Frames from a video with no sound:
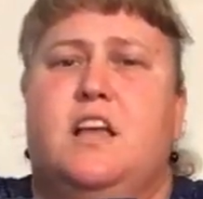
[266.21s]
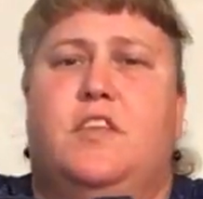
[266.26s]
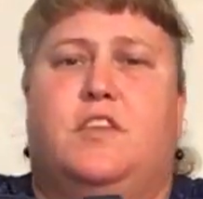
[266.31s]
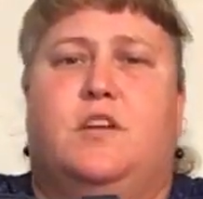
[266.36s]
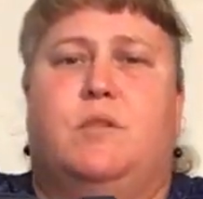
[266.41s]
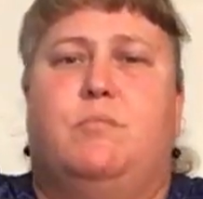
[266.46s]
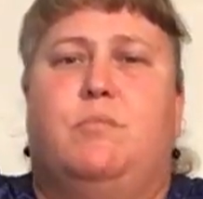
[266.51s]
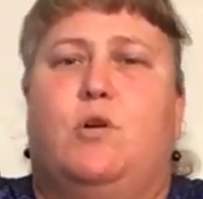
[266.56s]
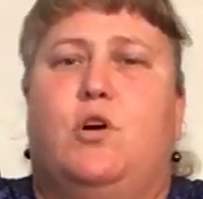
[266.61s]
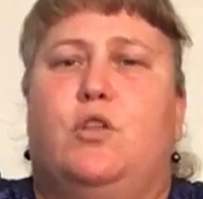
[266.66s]

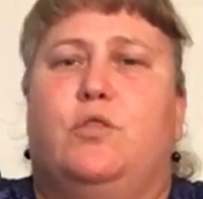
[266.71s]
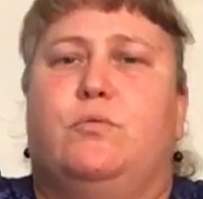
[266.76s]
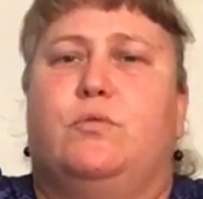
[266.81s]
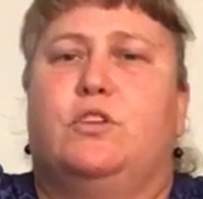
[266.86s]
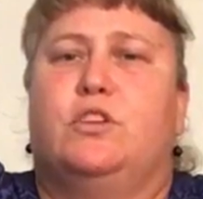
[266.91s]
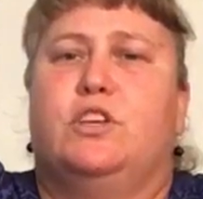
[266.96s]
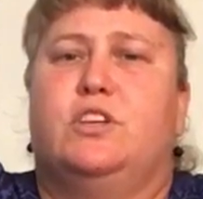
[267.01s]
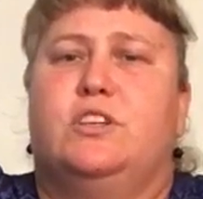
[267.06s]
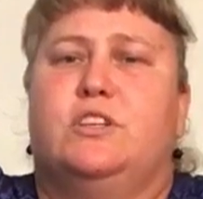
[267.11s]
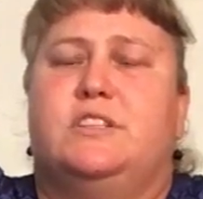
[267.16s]
They're both
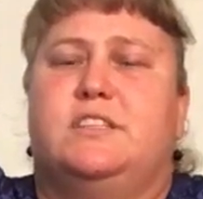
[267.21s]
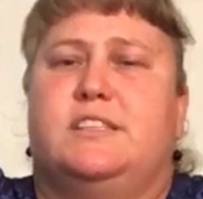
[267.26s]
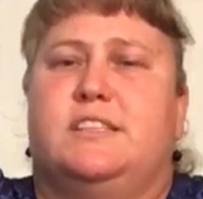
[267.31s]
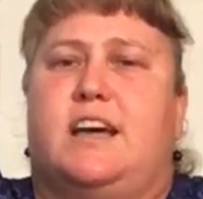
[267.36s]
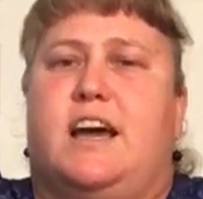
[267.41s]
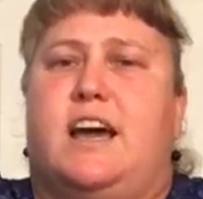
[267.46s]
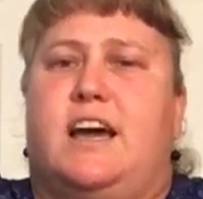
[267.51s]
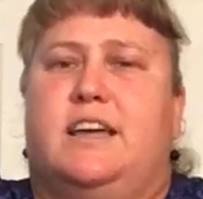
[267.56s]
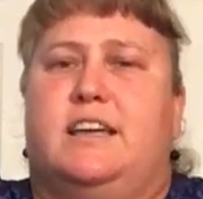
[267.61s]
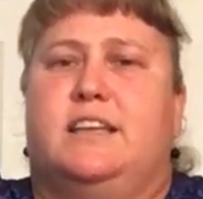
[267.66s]
really good
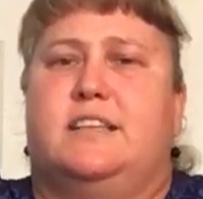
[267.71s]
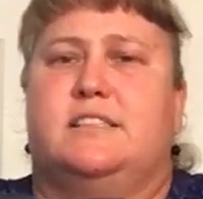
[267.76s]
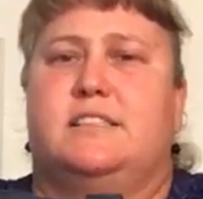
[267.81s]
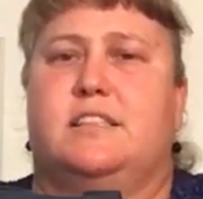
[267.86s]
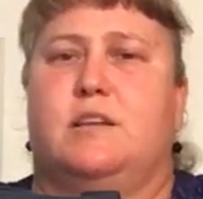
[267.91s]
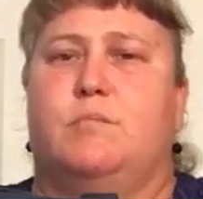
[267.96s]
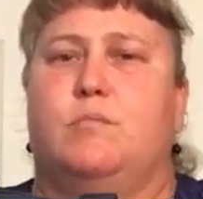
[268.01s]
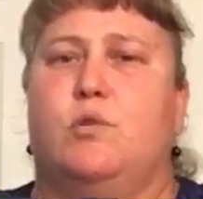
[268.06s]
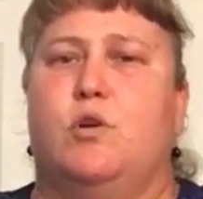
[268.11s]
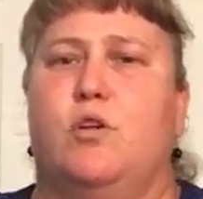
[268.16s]
size.
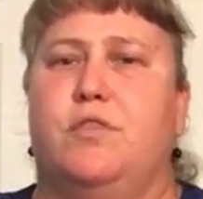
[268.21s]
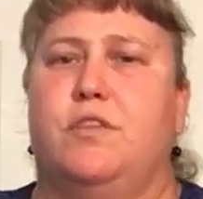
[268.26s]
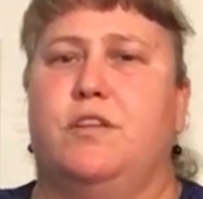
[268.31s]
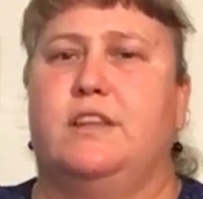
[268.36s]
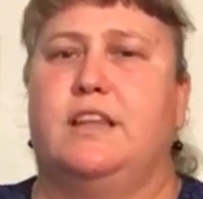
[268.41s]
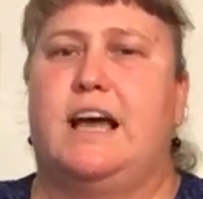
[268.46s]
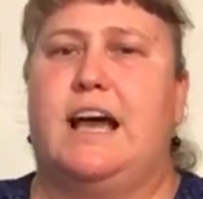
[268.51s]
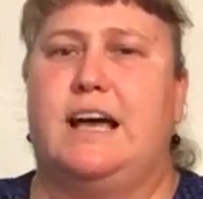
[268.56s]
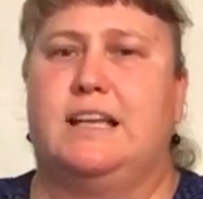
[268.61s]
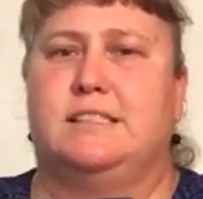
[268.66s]
They're both
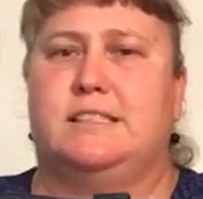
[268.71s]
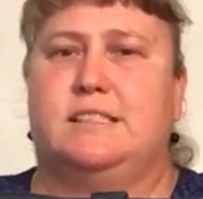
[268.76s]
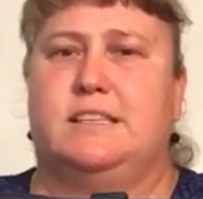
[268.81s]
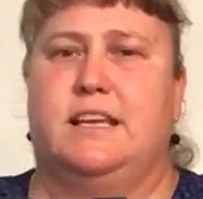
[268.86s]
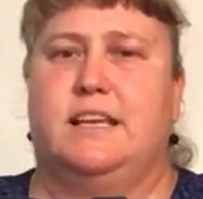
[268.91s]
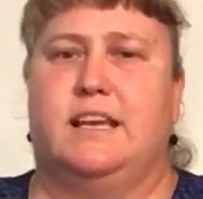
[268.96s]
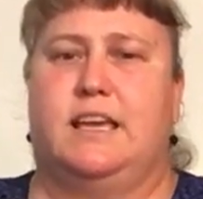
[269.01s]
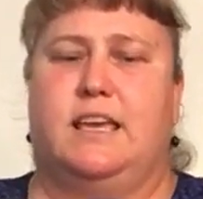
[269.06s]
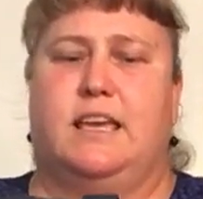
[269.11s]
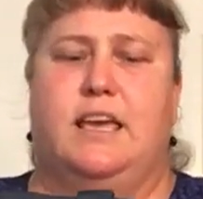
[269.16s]

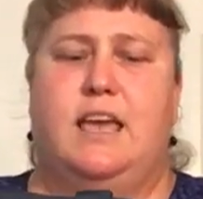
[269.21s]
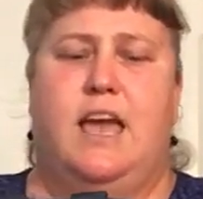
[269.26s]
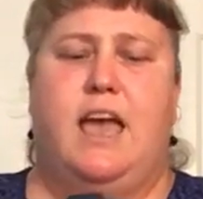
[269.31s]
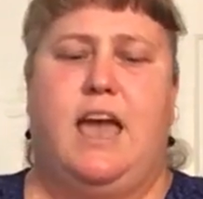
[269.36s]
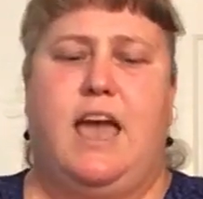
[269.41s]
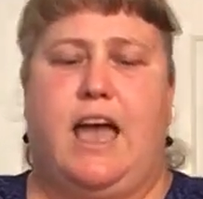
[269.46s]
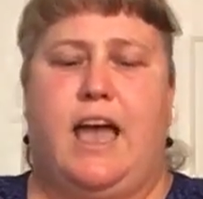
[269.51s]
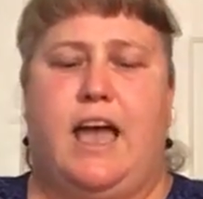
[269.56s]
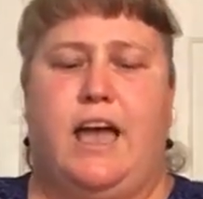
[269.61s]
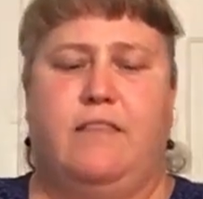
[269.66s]
elastic,
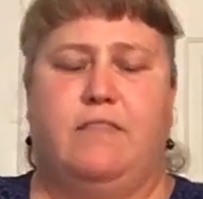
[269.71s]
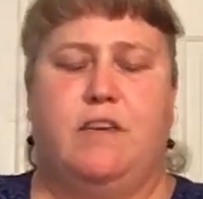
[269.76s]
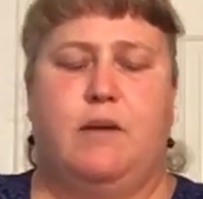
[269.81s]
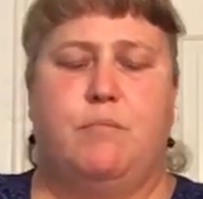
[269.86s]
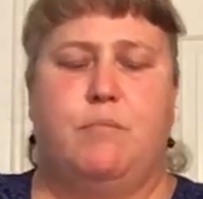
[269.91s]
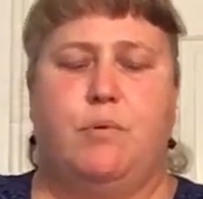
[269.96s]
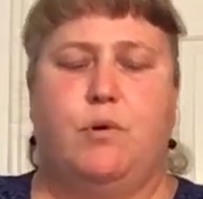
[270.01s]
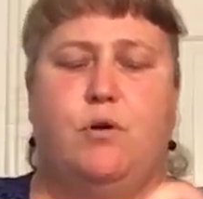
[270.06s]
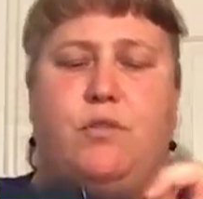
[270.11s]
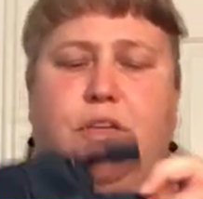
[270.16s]
and they
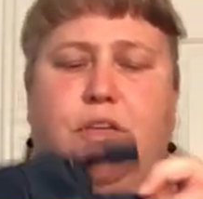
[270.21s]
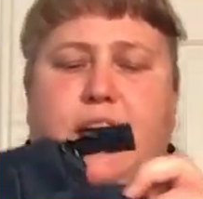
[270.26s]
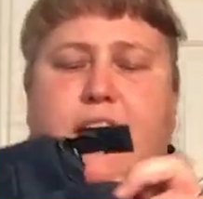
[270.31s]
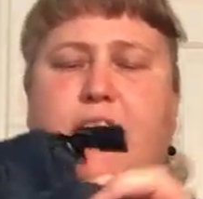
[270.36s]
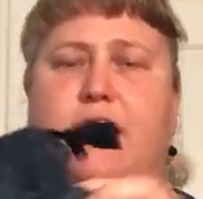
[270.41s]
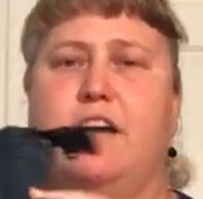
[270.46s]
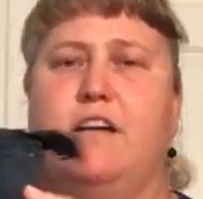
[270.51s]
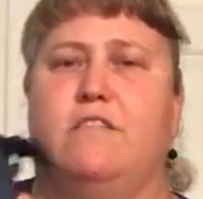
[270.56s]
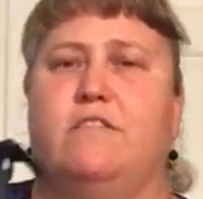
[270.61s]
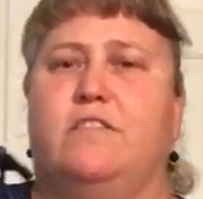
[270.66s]
both
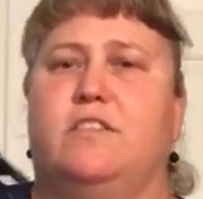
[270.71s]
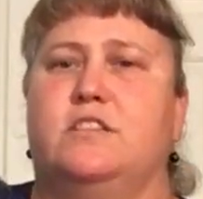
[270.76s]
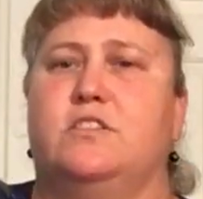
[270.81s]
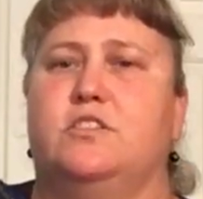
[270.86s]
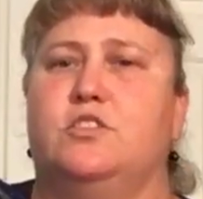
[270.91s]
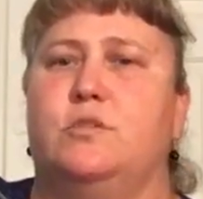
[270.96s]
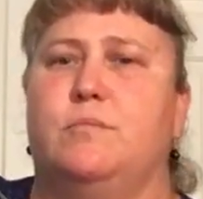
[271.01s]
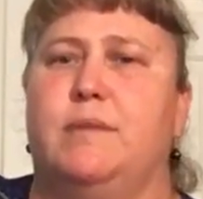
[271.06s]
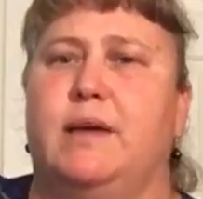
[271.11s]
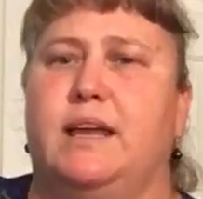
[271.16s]
have the
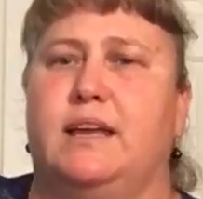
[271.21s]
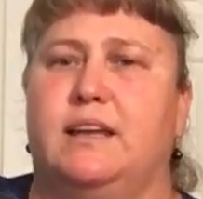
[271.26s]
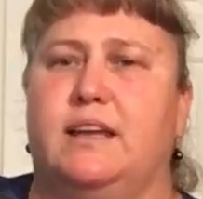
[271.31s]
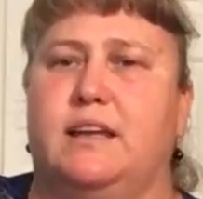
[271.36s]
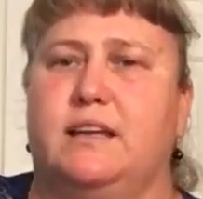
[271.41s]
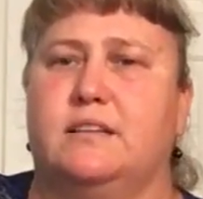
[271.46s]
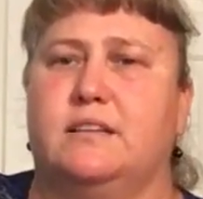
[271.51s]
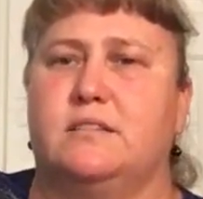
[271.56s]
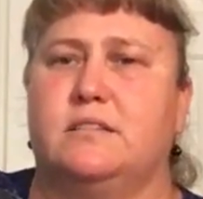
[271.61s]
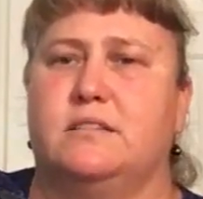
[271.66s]
little
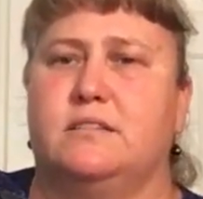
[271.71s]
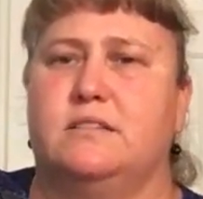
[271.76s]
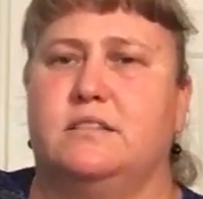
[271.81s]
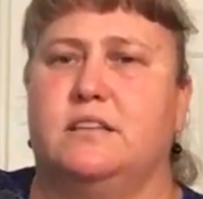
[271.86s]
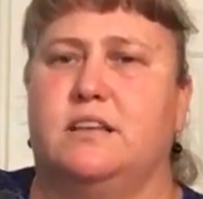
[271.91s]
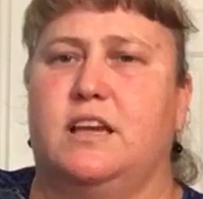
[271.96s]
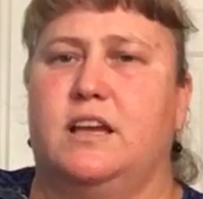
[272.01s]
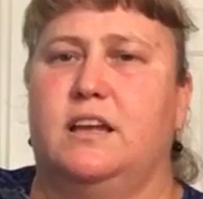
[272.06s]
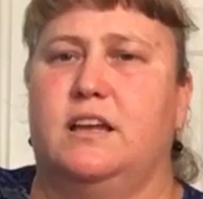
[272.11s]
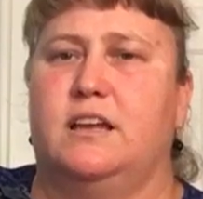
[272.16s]
magnet to
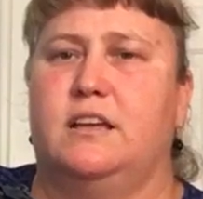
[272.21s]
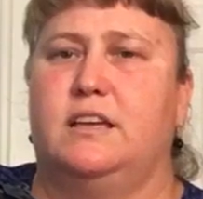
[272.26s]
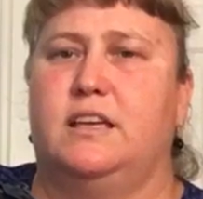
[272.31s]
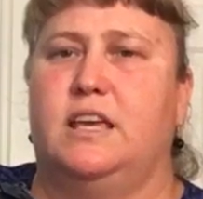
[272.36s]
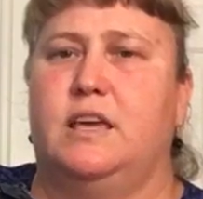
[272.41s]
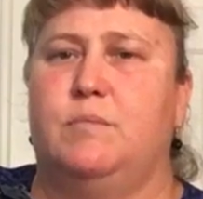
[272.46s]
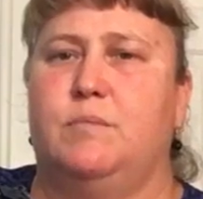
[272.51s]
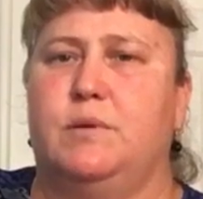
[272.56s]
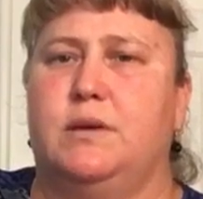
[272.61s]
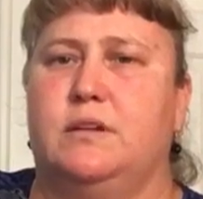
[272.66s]
kind of
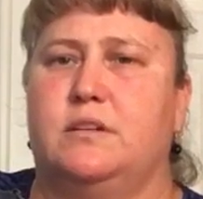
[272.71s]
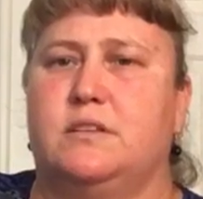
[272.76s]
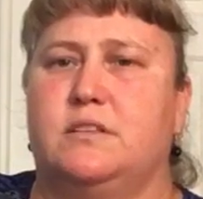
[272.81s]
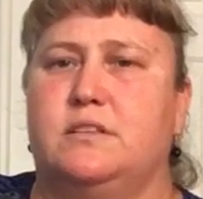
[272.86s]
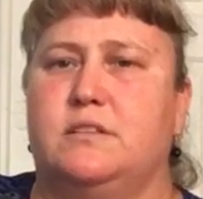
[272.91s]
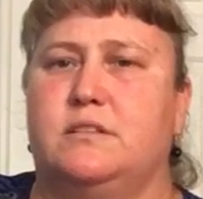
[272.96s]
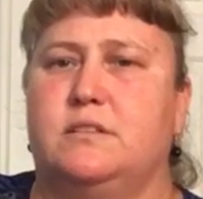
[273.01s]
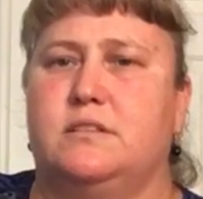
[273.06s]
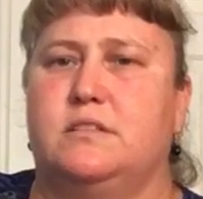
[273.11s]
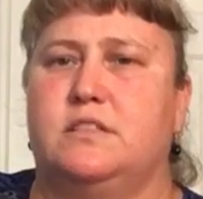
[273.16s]
keep
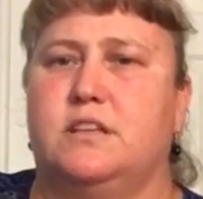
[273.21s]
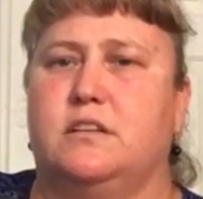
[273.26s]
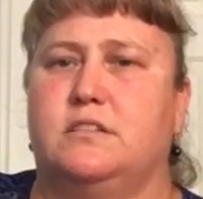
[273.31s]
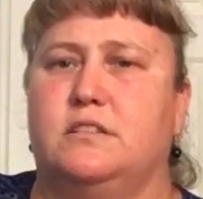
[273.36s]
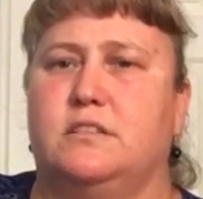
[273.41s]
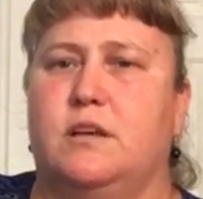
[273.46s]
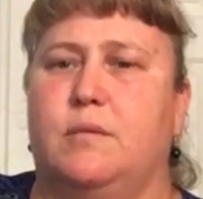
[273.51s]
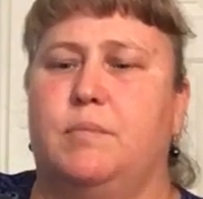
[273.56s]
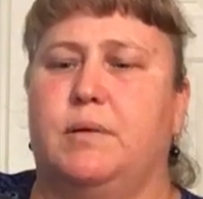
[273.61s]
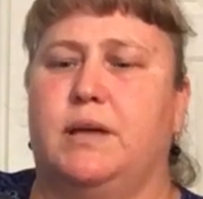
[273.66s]
it
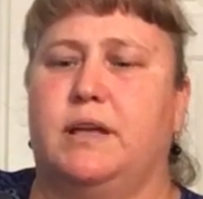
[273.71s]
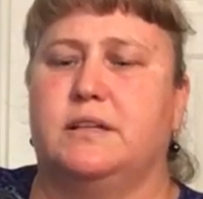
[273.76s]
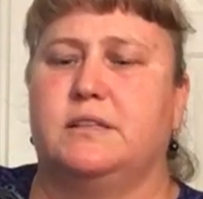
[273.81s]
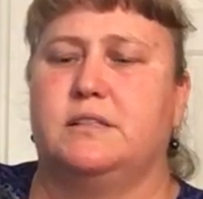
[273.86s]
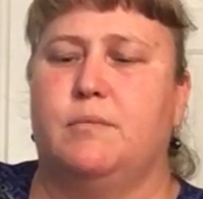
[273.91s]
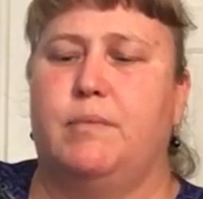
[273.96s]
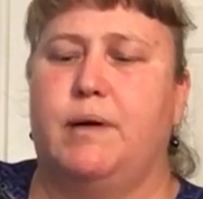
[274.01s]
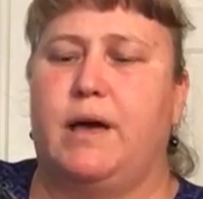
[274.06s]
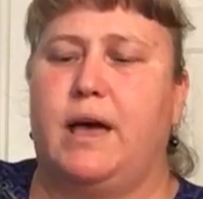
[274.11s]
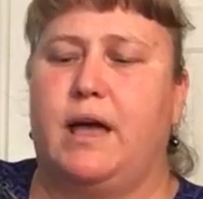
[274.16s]
tucked up against
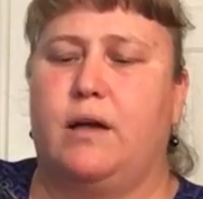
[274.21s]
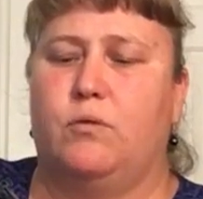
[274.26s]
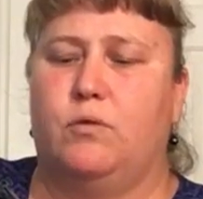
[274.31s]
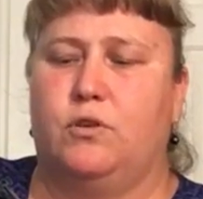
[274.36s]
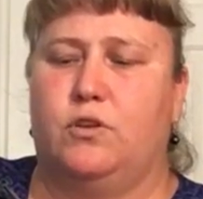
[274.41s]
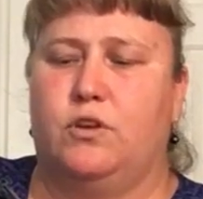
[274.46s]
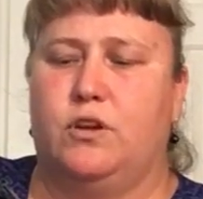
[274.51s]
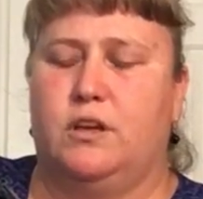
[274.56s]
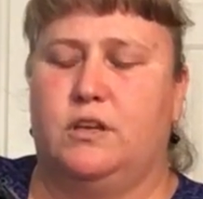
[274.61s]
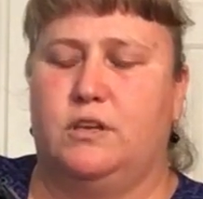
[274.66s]
the bag when
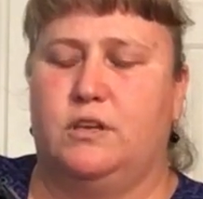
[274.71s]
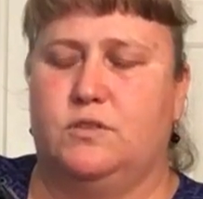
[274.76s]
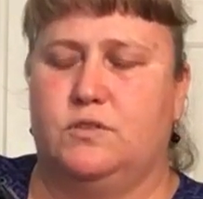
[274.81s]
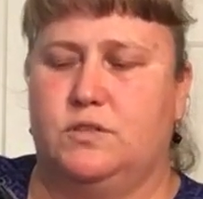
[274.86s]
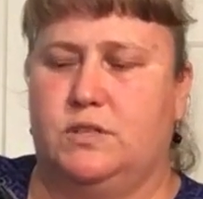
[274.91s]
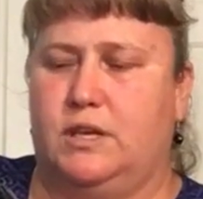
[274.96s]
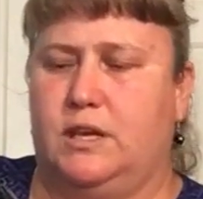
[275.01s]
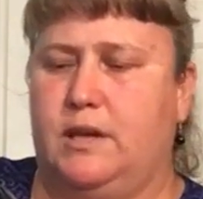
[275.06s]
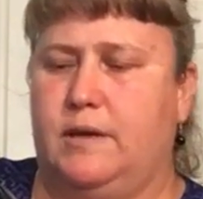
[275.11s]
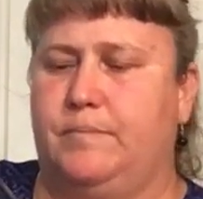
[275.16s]
you're not
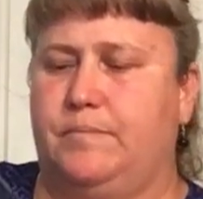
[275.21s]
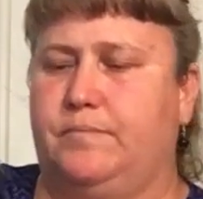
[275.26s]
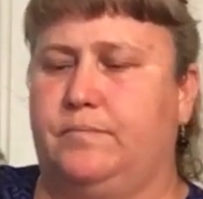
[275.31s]
using it.